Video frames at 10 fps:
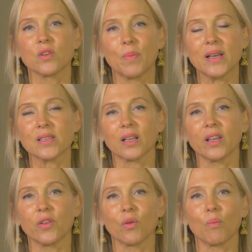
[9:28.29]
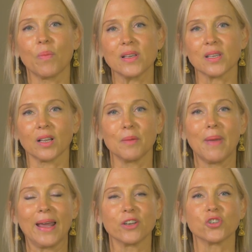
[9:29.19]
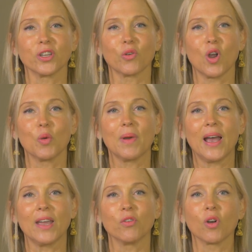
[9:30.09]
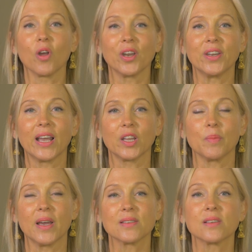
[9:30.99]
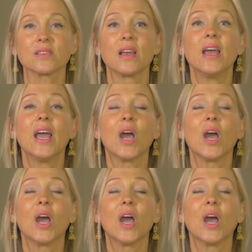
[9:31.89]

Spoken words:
So basically, they're managing their own behavior on a daily basis,